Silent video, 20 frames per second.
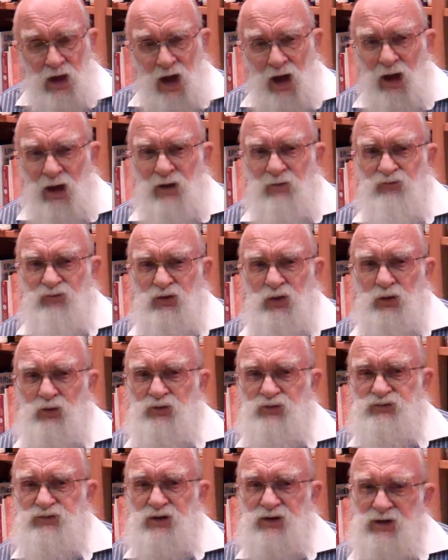I've
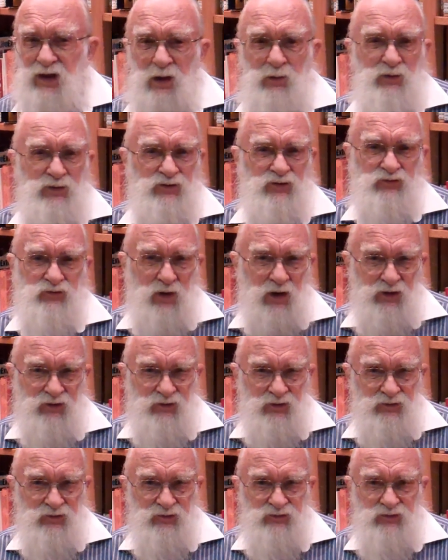used
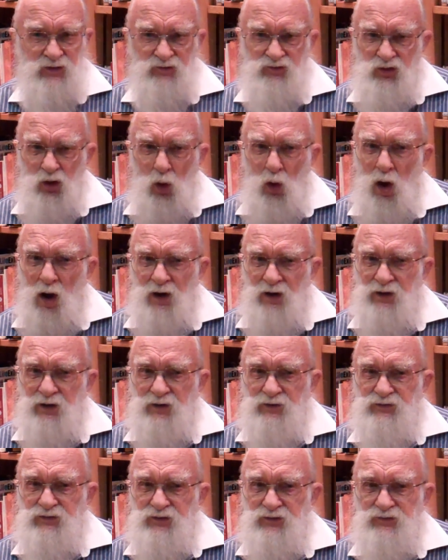demonstrations to show
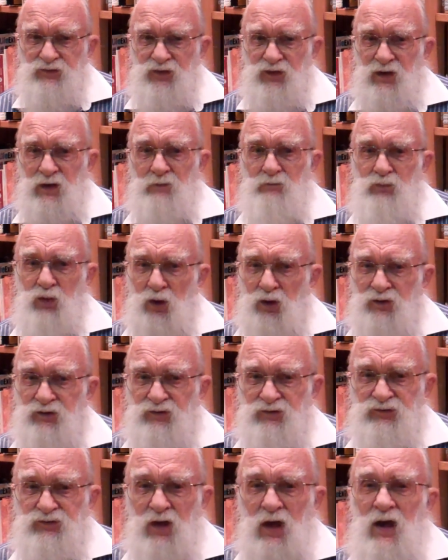audiences the
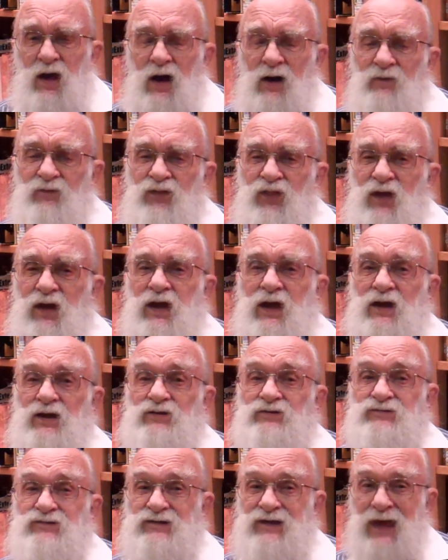importance of
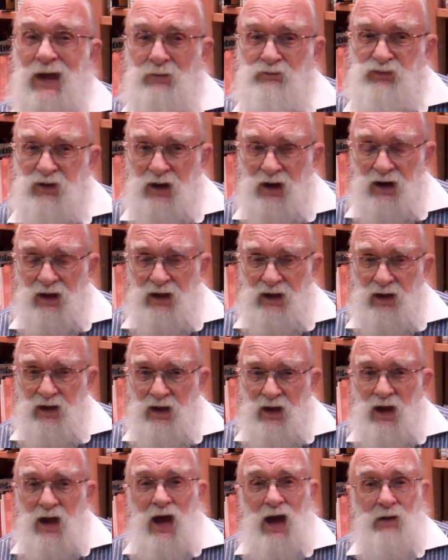thinking
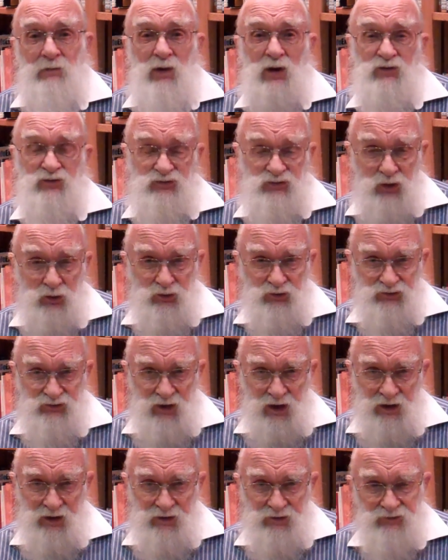skeptically about
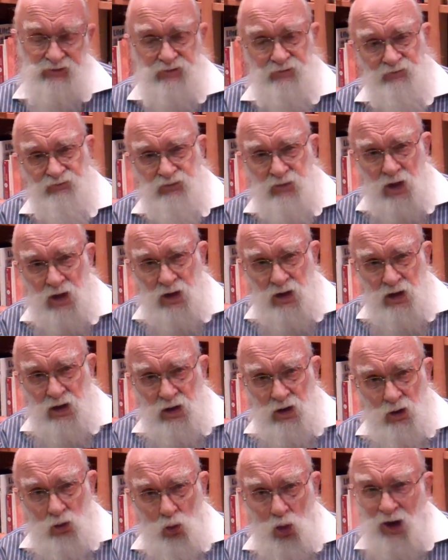pseudoscience.
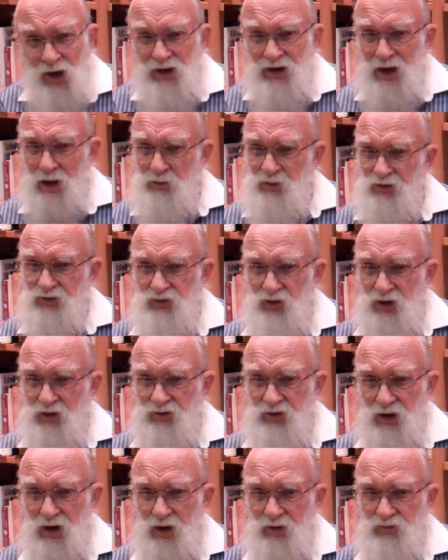One
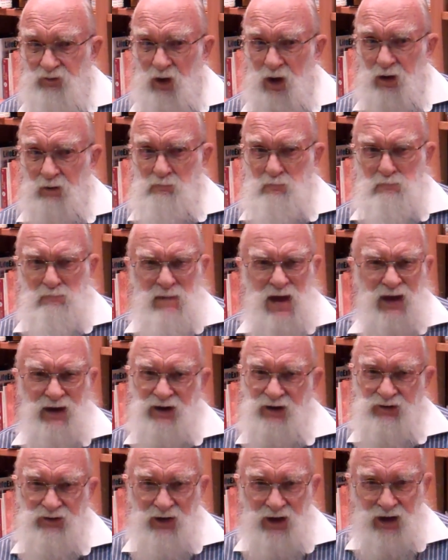demonstration I've done
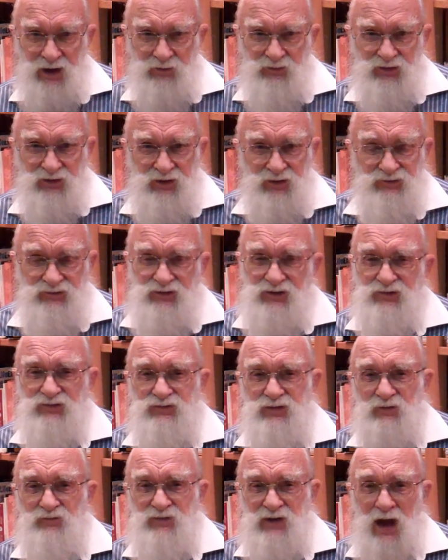many times
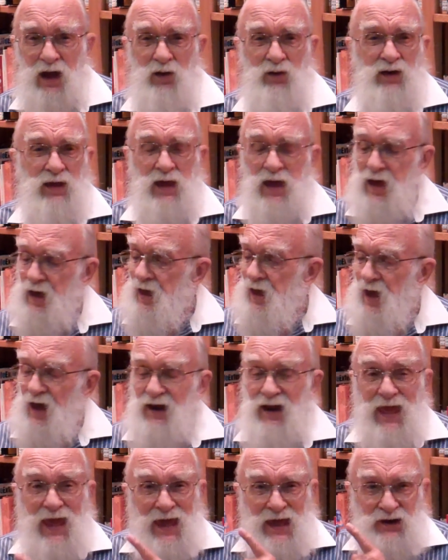consists of downing
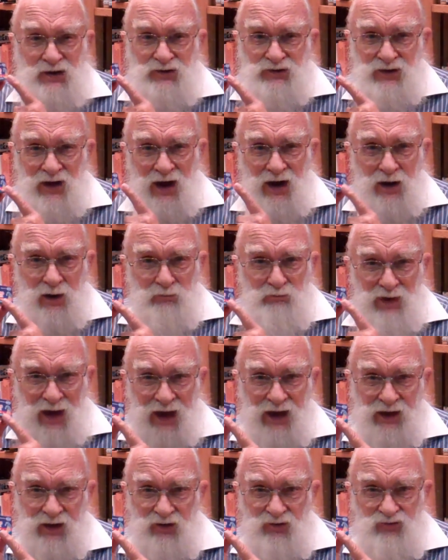an entire
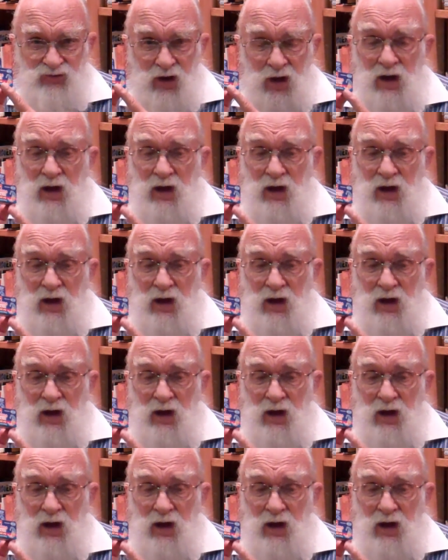package